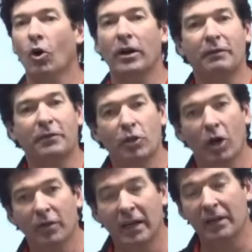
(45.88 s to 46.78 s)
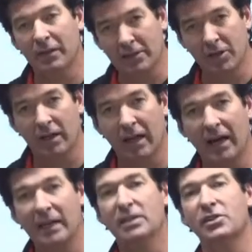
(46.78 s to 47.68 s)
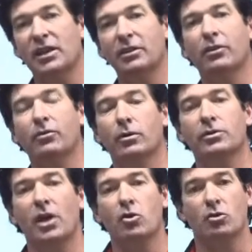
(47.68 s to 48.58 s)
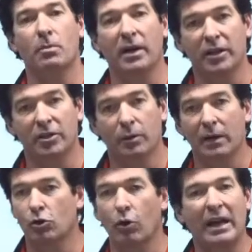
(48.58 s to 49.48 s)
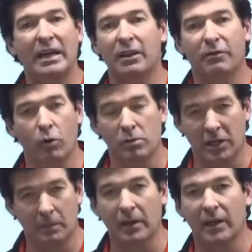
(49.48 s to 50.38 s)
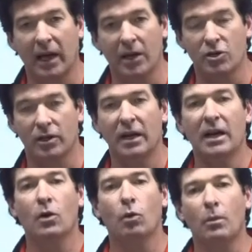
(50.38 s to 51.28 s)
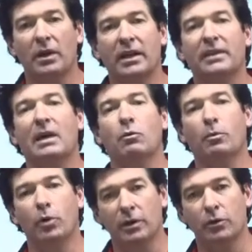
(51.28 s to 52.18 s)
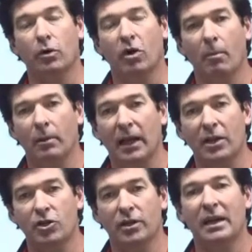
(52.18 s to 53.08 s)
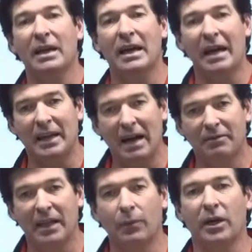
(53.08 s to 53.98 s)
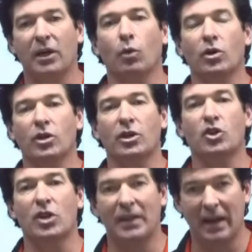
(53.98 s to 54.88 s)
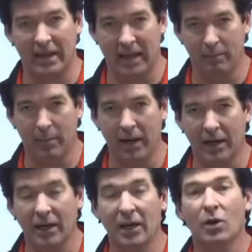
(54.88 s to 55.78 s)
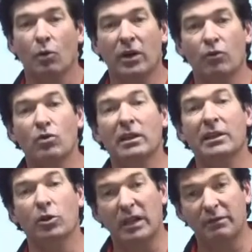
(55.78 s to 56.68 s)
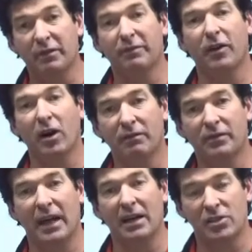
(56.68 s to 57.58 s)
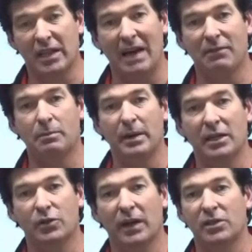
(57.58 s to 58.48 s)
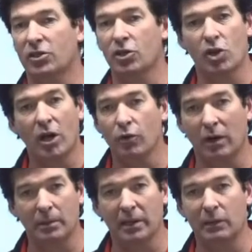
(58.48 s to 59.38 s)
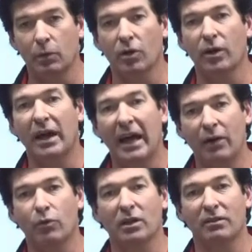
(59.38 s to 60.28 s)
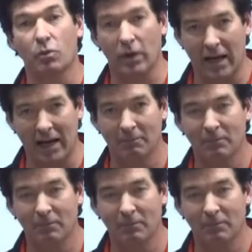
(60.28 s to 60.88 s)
If you're not there, that's okay. Send it through on social media to us or any other forms of communication. When we get that, we'll put into a compilation, and after that, we're going to want you to share that campaign. We are really looking for 5,000 avid Bears fans to show the rugby league world how relevant we are.